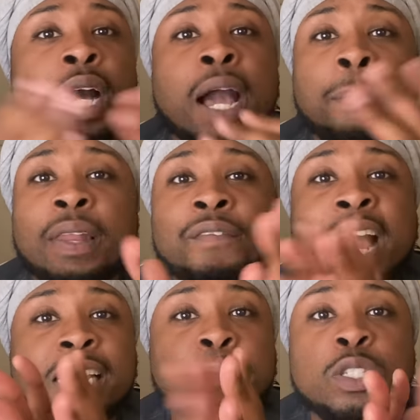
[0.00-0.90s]
a couple of
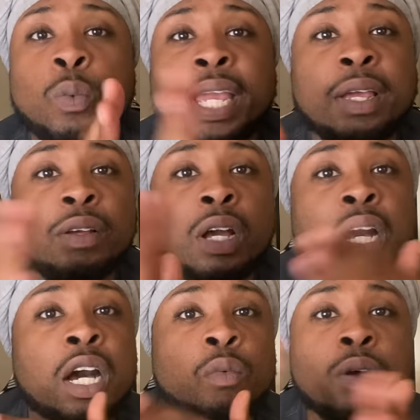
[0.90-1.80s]
fights between
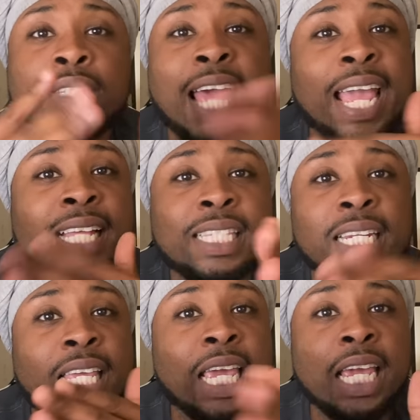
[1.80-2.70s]
Rosé and
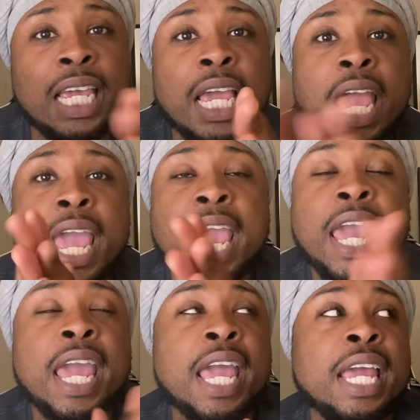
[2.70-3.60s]
Tenaki
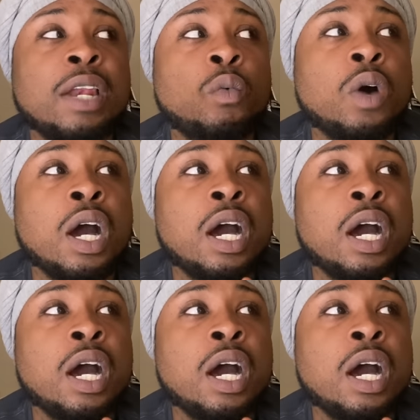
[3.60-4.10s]
and